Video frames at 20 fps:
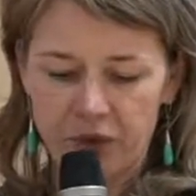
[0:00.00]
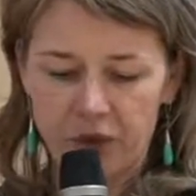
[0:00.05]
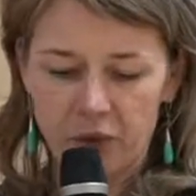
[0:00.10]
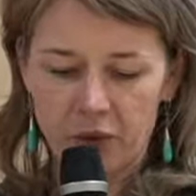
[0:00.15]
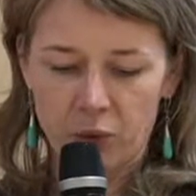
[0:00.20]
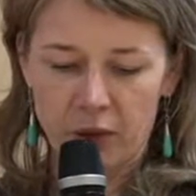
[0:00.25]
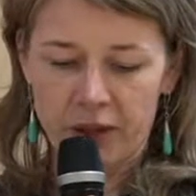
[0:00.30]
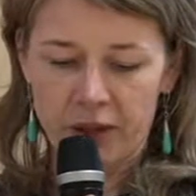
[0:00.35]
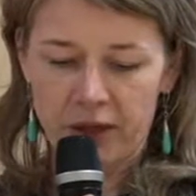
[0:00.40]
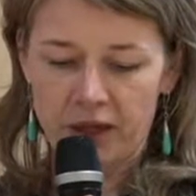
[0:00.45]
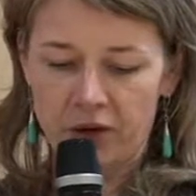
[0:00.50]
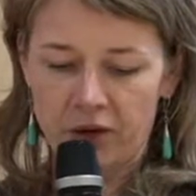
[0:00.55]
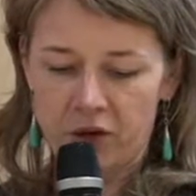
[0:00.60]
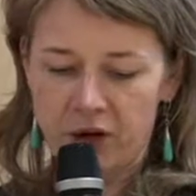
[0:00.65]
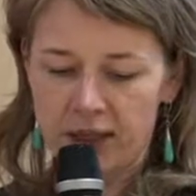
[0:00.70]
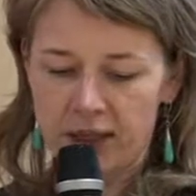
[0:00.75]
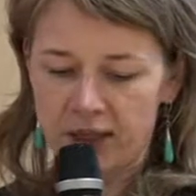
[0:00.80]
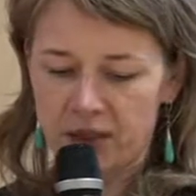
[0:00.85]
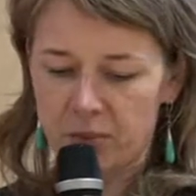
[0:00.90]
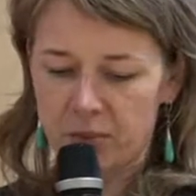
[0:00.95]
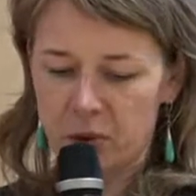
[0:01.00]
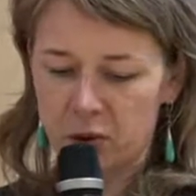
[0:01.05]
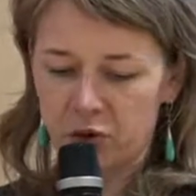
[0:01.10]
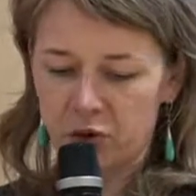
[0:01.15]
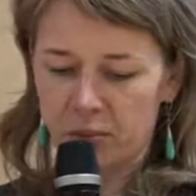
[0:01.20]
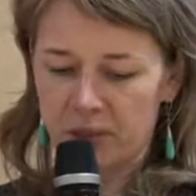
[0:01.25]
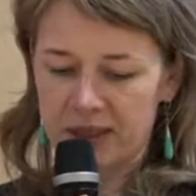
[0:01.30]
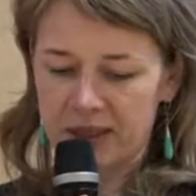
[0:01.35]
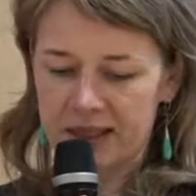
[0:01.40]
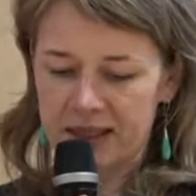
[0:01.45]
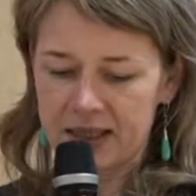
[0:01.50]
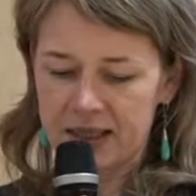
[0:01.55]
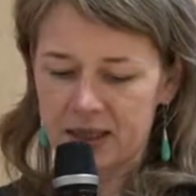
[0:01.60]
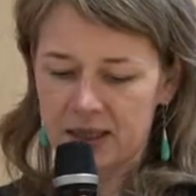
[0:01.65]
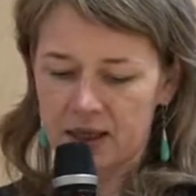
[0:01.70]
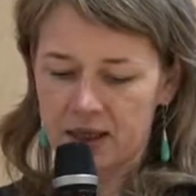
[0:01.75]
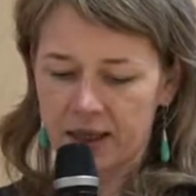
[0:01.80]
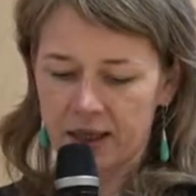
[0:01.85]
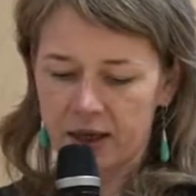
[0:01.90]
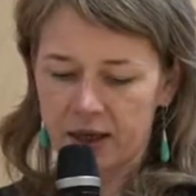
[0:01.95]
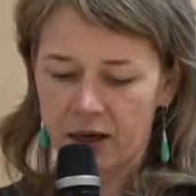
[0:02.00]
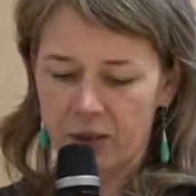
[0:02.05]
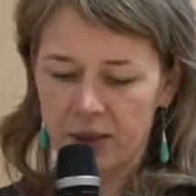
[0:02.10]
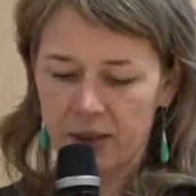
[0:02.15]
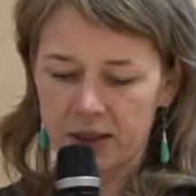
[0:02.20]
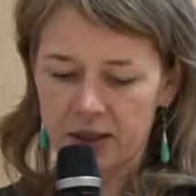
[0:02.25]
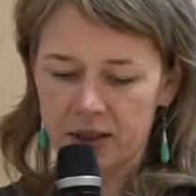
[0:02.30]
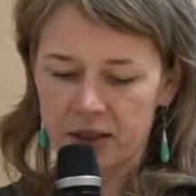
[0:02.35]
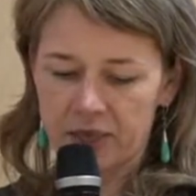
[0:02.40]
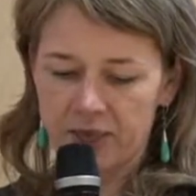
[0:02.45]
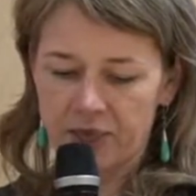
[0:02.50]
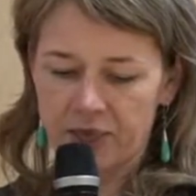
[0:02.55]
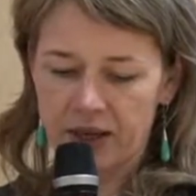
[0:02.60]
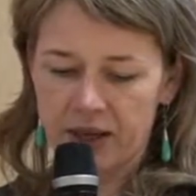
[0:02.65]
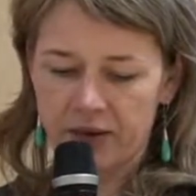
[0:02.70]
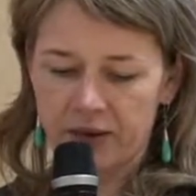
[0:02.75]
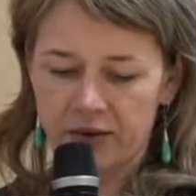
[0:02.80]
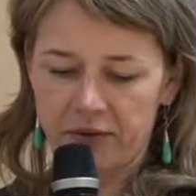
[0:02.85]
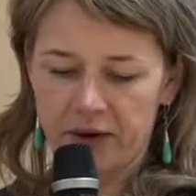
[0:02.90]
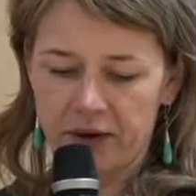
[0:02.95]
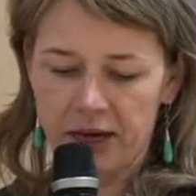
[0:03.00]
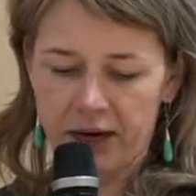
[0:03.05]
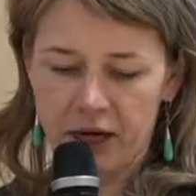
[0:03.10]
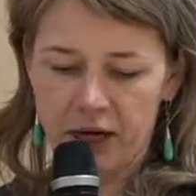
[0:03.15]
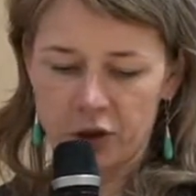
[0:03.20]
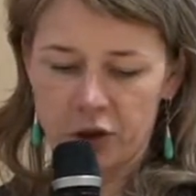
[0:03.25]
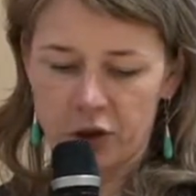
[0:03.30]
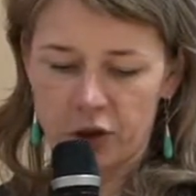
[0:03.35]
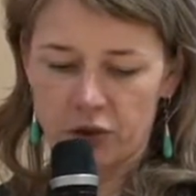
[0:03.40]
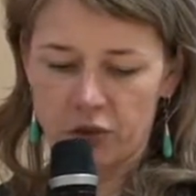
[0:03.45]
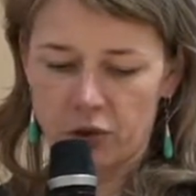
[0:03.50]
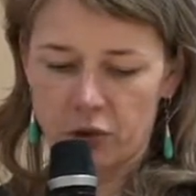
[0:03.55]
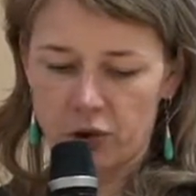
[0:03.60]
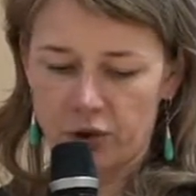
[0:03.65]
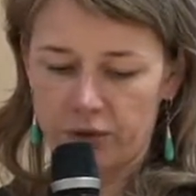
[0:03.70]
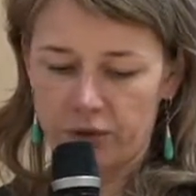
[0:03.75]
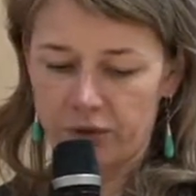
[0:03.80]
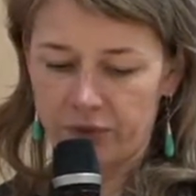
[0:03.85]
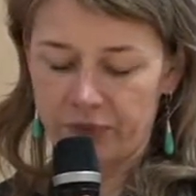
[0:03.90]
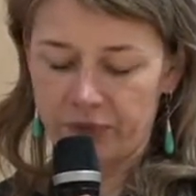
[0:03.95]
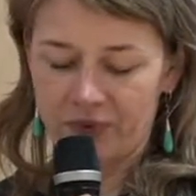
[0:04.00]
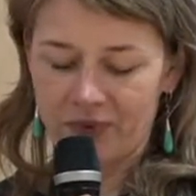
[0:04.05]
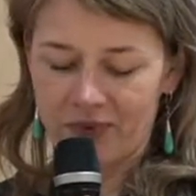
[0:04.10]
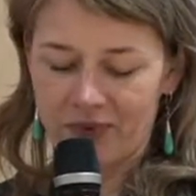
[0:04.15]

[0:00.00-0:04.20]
where he writes about business, economics, and the financial world.